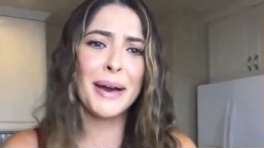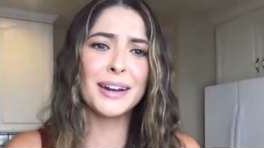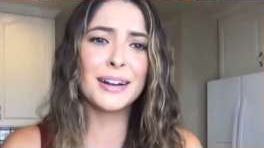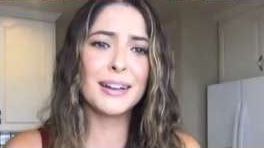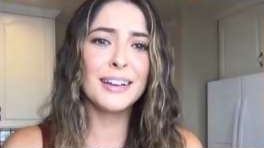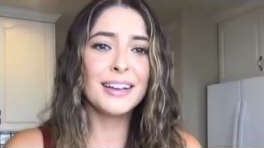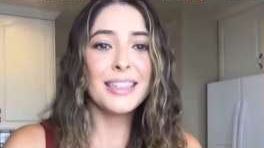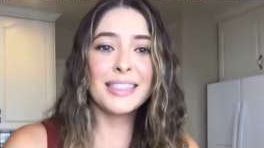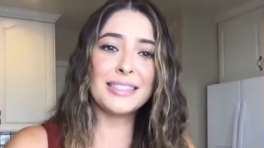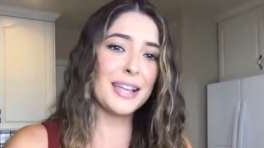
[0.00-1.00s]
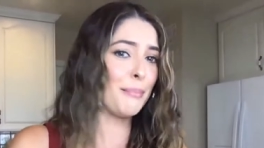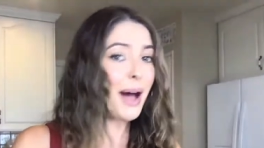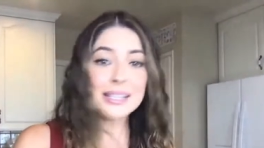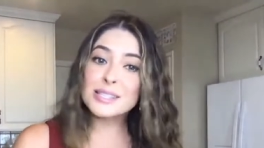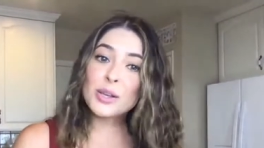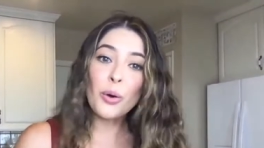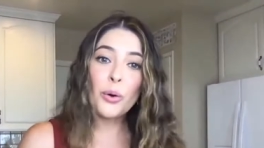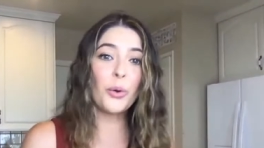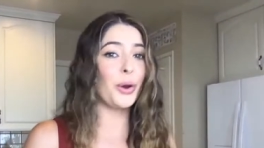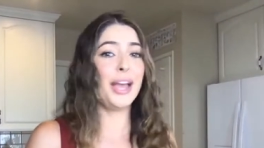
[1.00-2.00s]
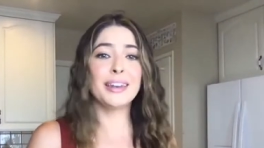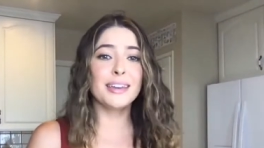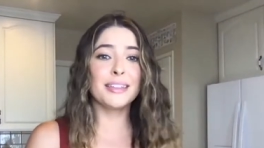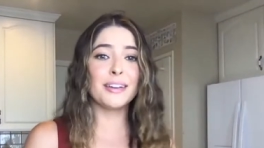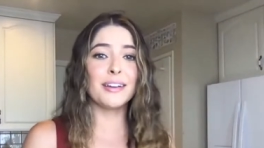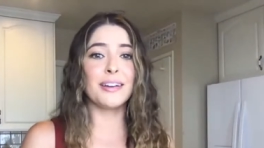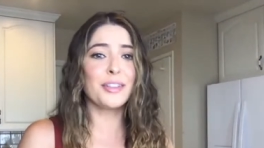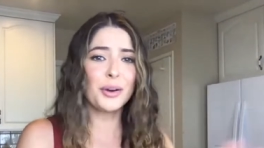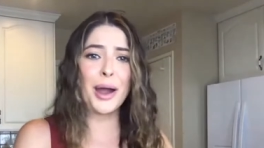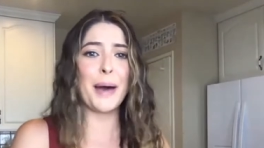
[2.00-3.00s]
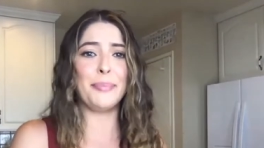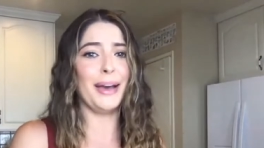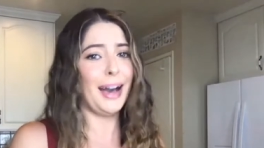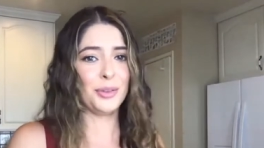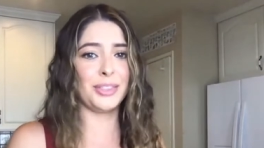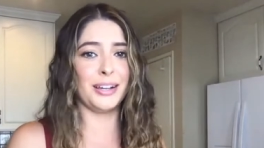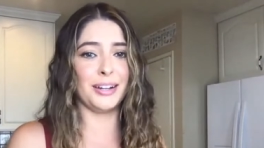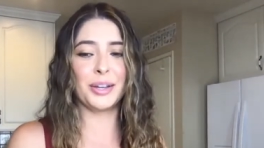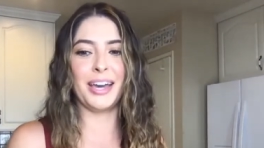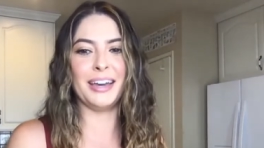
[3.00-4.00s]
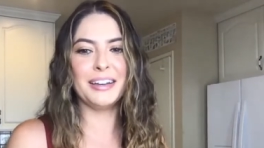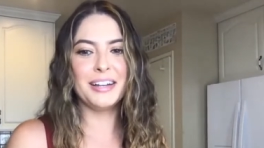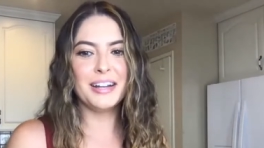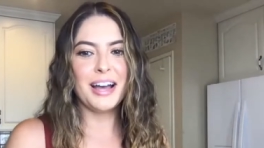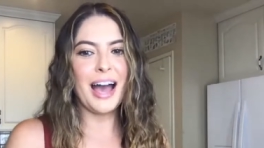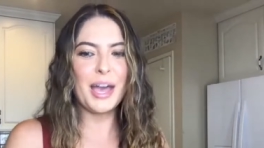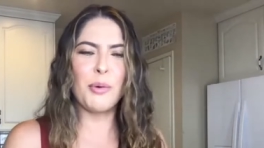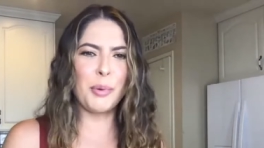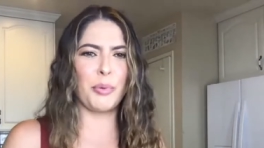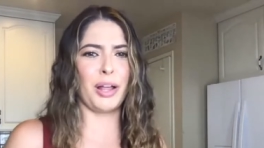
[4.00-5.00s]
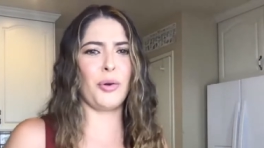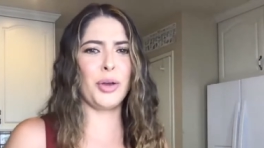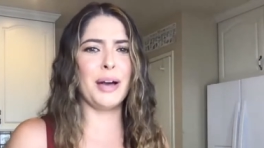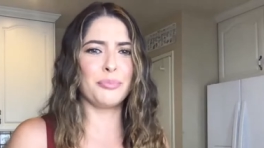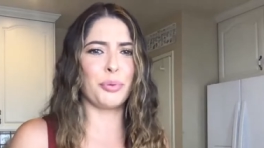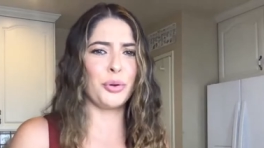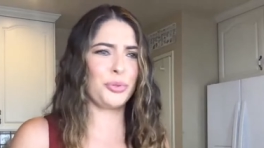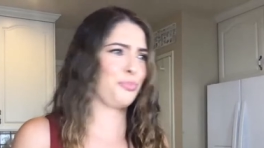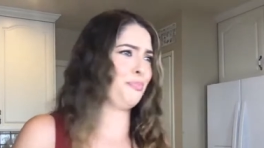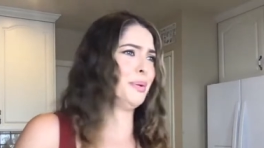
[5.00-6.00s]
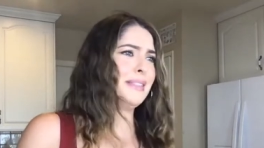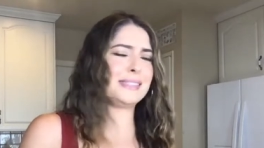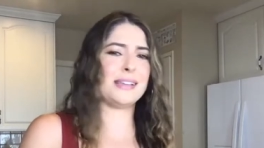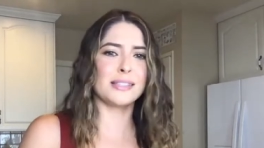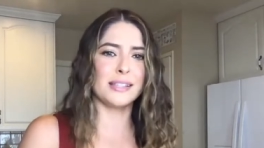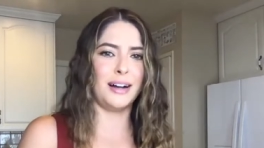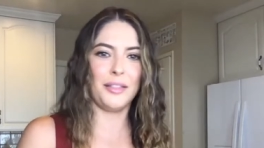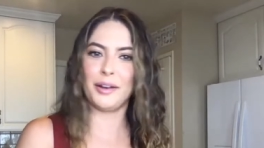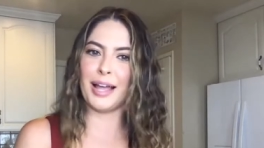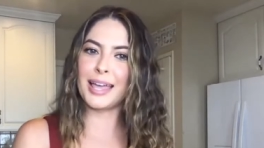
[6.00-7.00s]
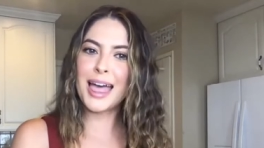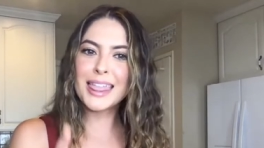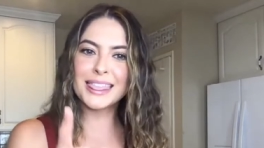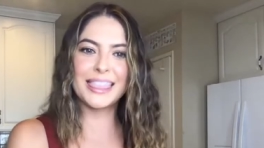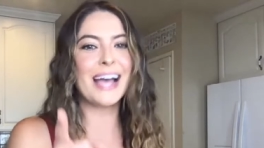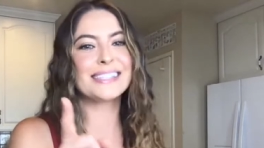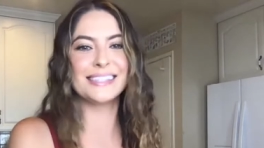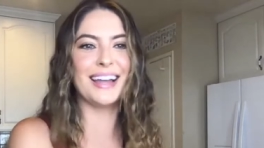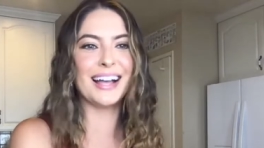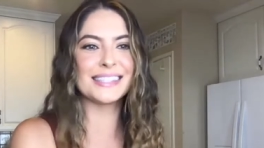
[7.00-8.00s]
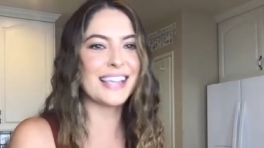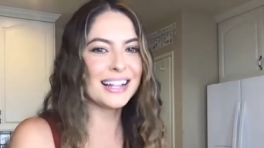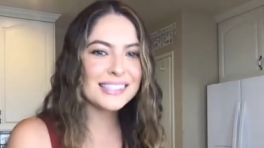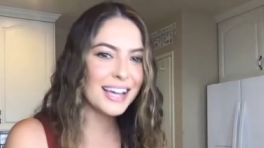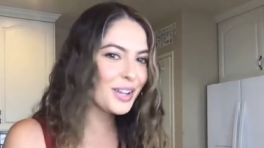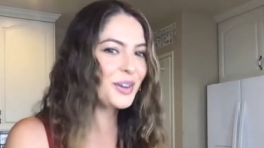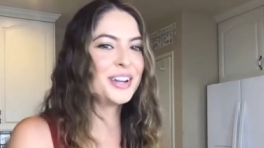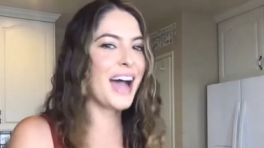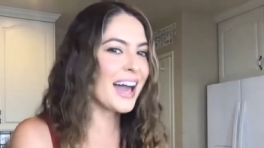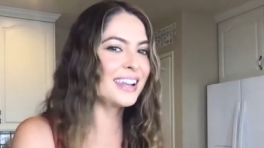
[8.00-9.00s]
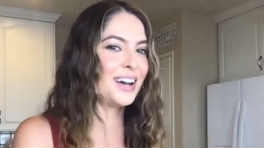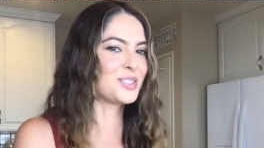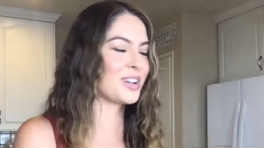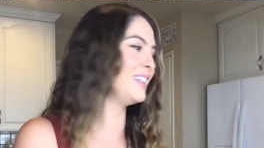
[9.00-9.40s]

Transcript: better than Tabasco or any other other crap out there. Okay. I hate when people are like, oh yeah, I'm putting the salsa on. They're like, that's not salsa. You're not allowed to